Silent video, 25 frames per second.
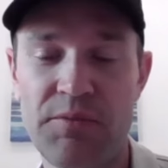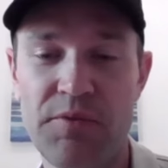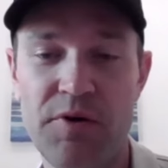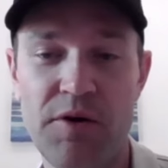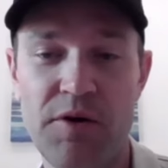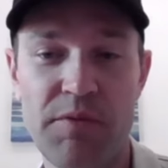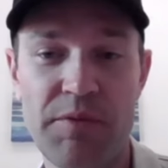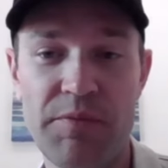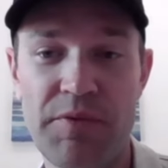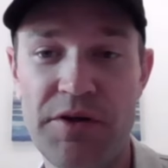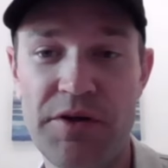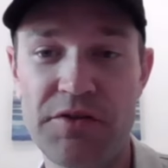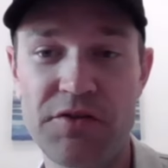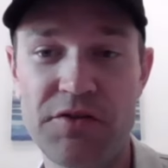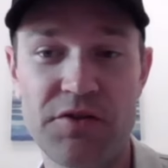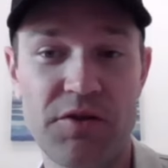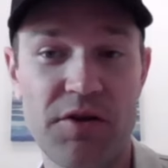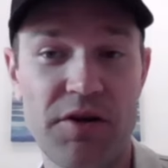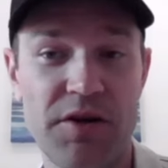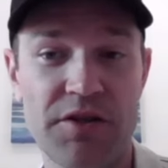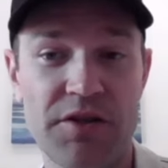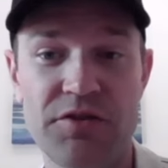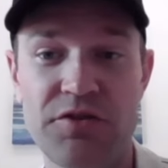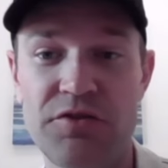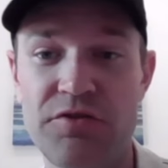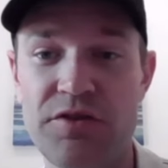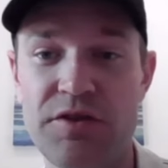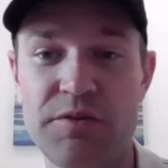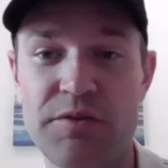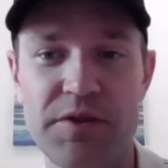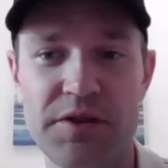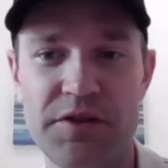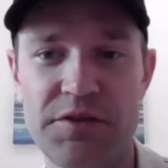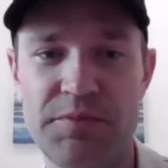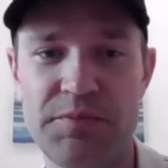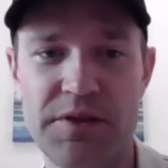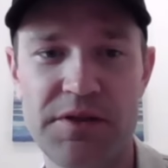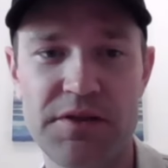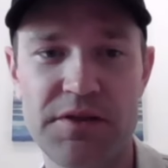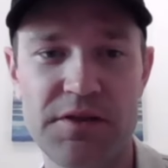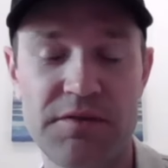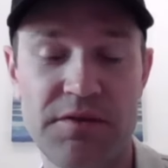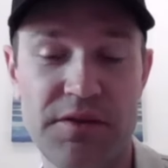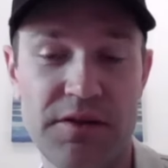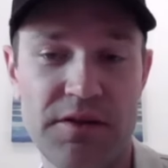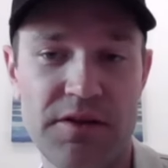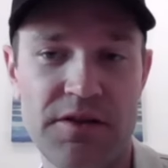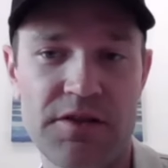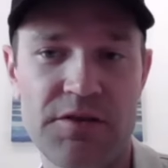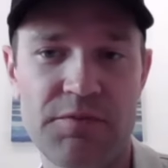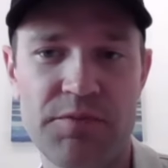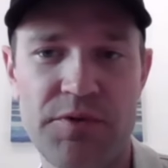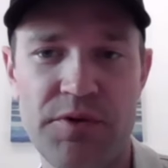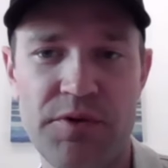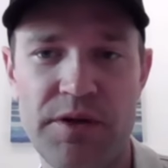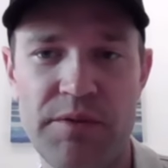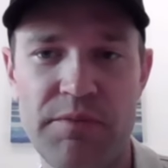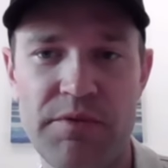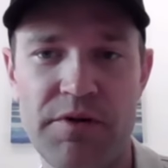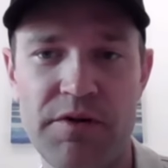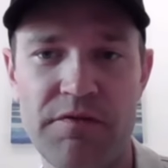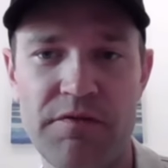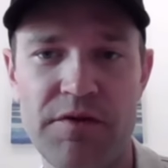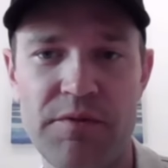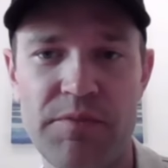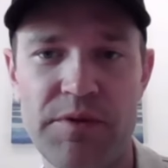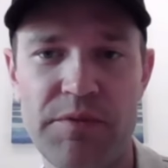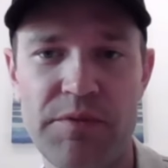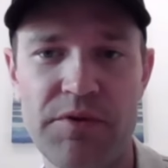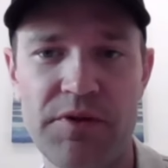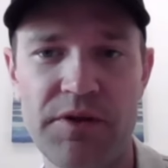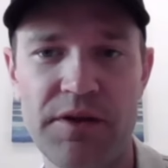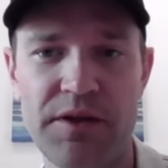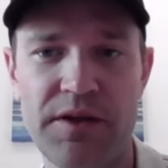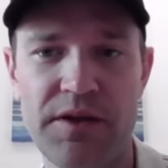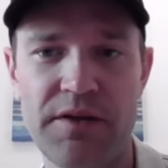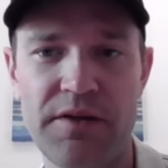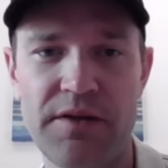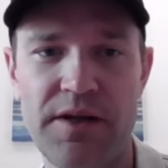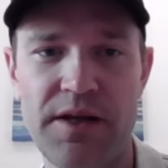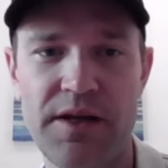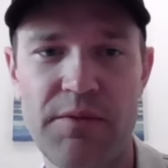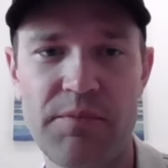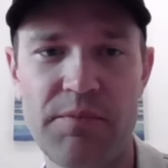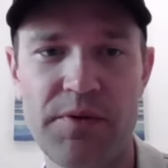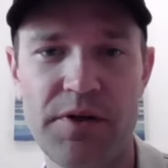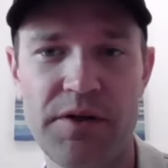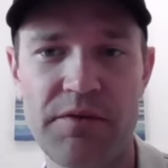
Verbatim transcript: property prices are extremely expensive and it is prohibitive for people to get into that.